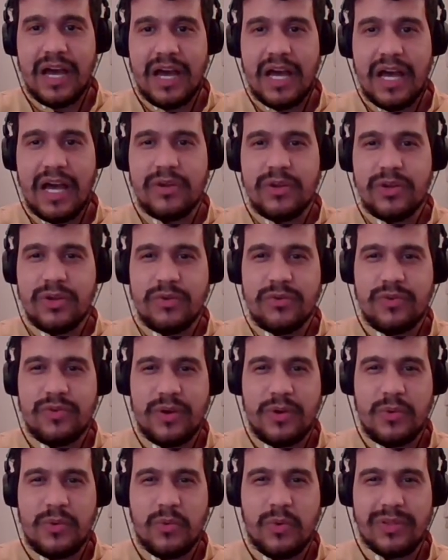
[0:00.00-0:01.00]
I don't know if
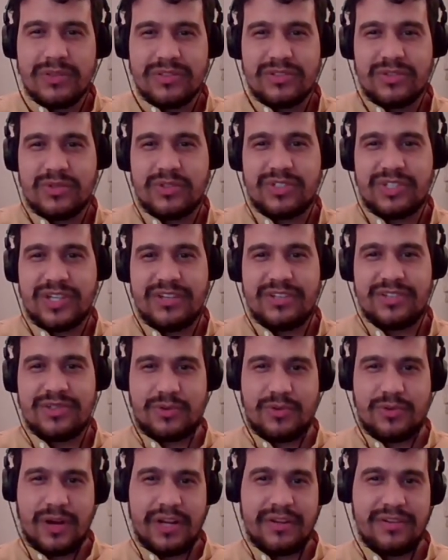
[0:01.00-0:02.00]
I want to change
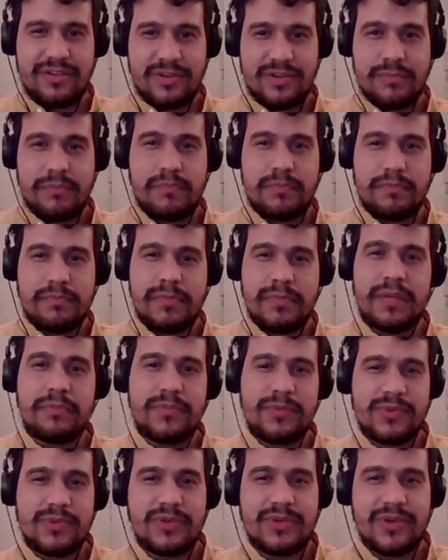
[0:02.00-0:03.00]
Grindr.
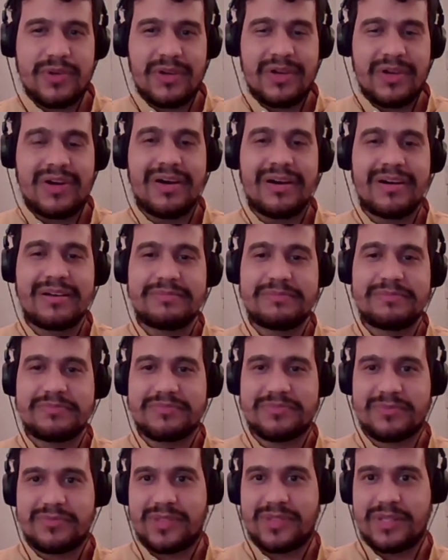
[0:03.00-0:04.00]
Maybe the
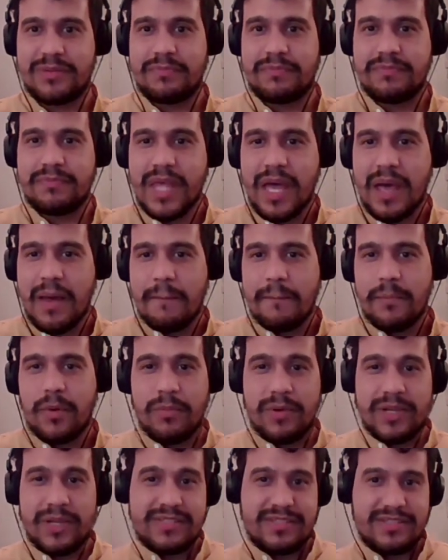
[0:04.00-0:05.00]
the
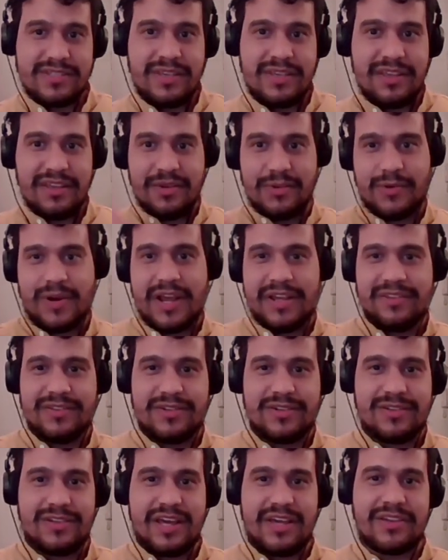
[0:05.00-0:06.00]
publicity in
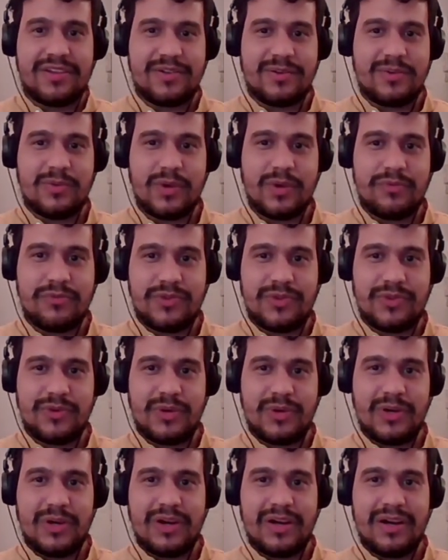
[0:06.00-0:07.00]
Grinder, like with
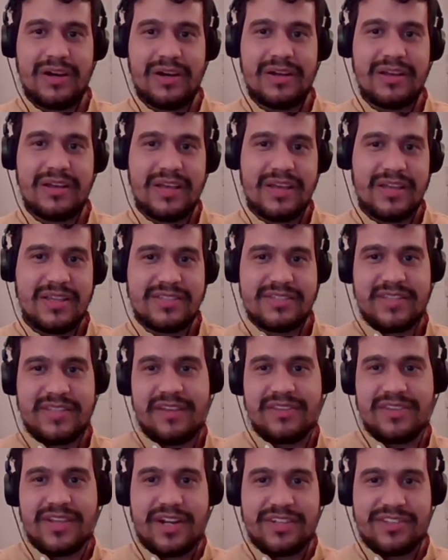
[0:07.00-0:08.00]
the
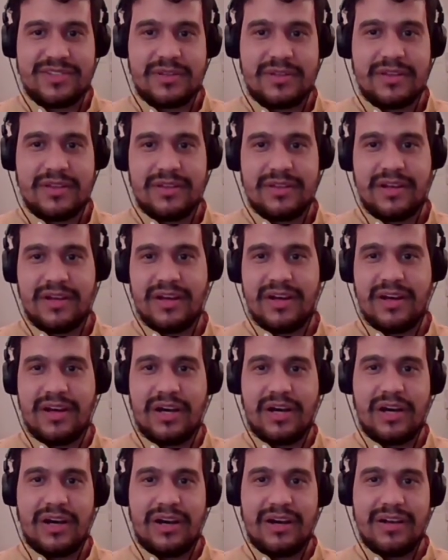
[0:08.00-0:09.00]
standard
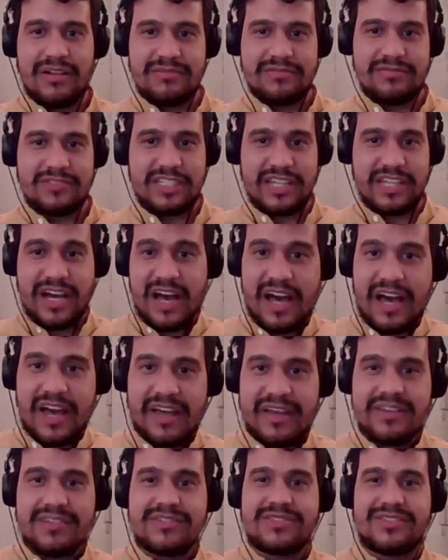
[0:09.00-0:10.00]
uh,
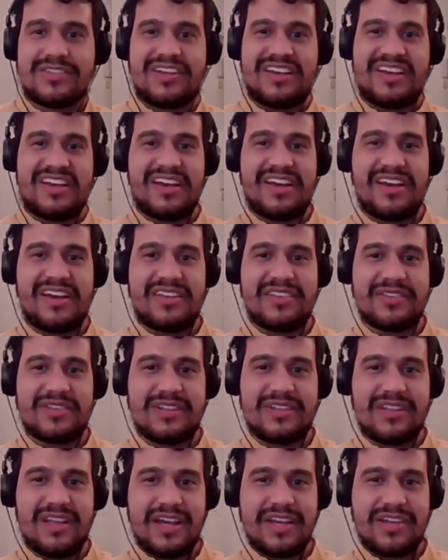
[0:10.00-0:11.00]
guys and
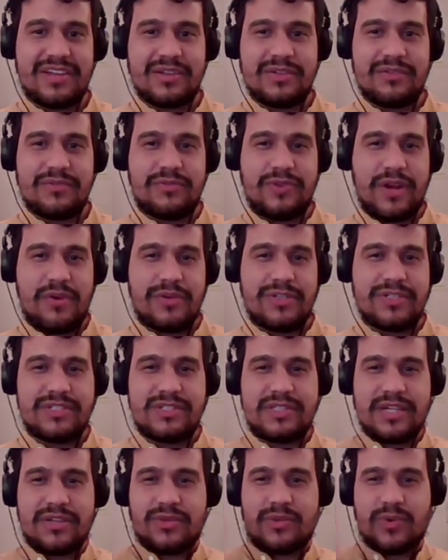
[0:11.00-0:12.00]
like very
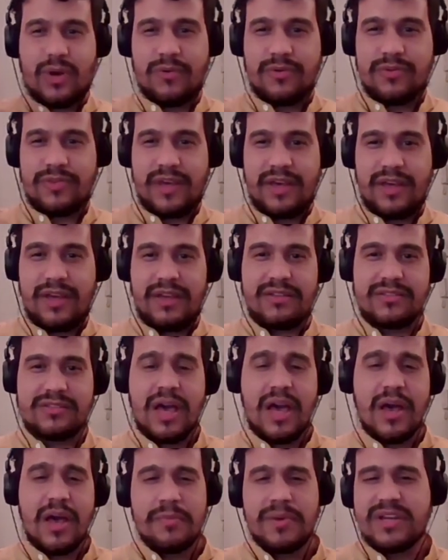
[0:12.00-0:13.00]
sexual things,
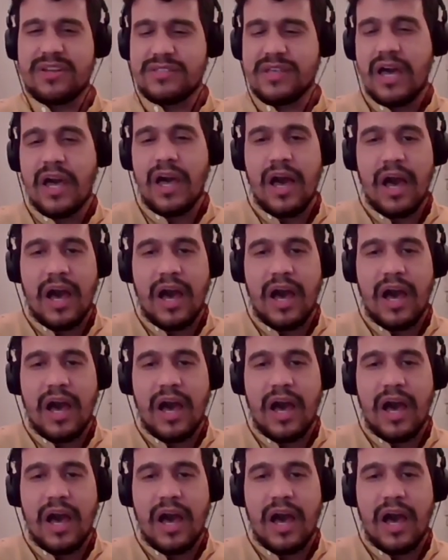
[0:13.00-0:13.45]
because